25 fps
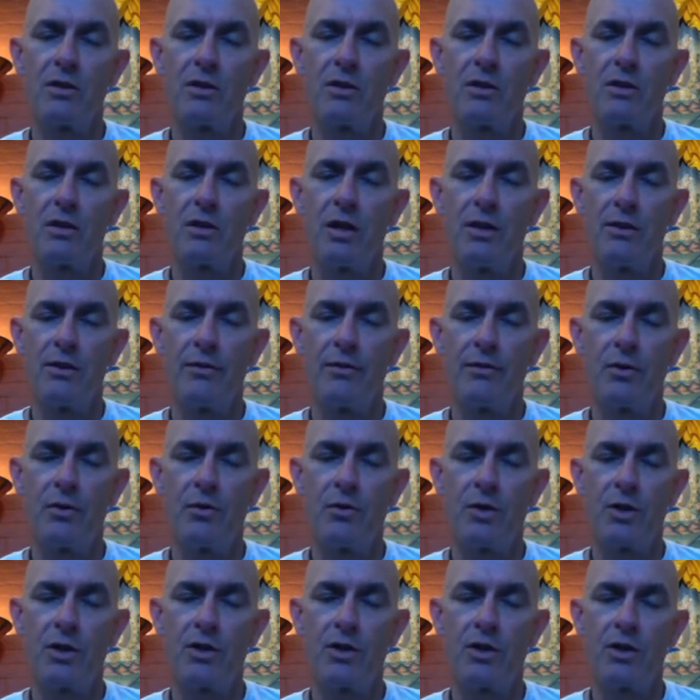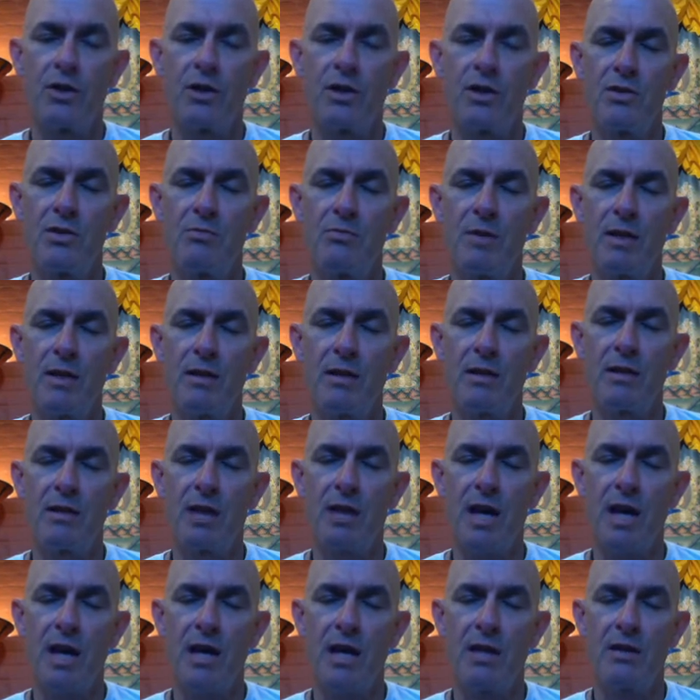and the fruition has been
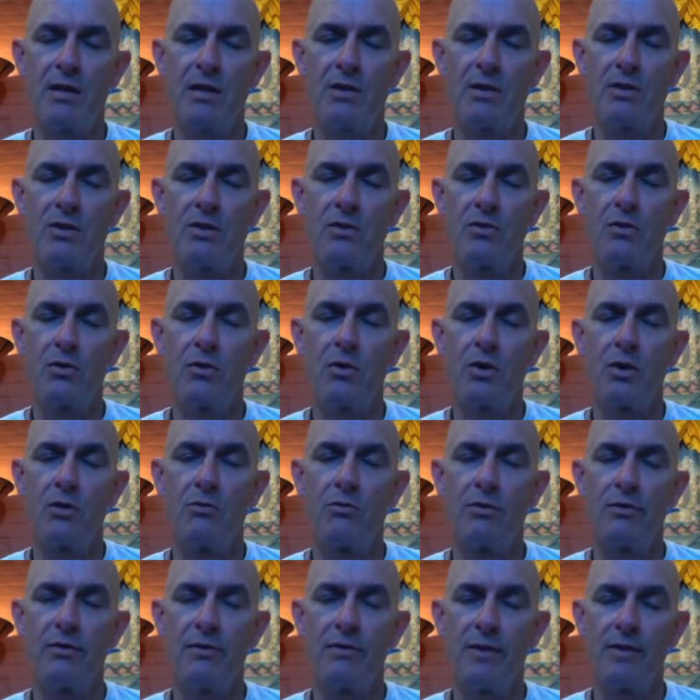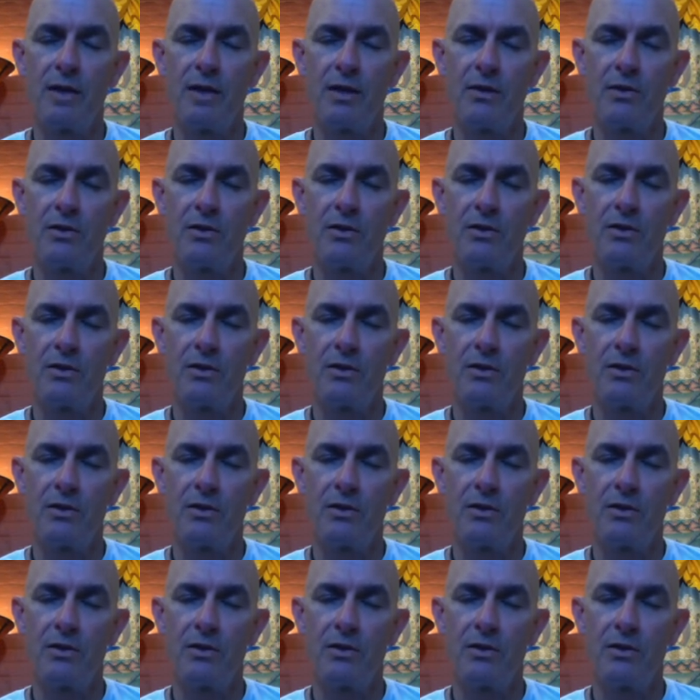attained or revealed.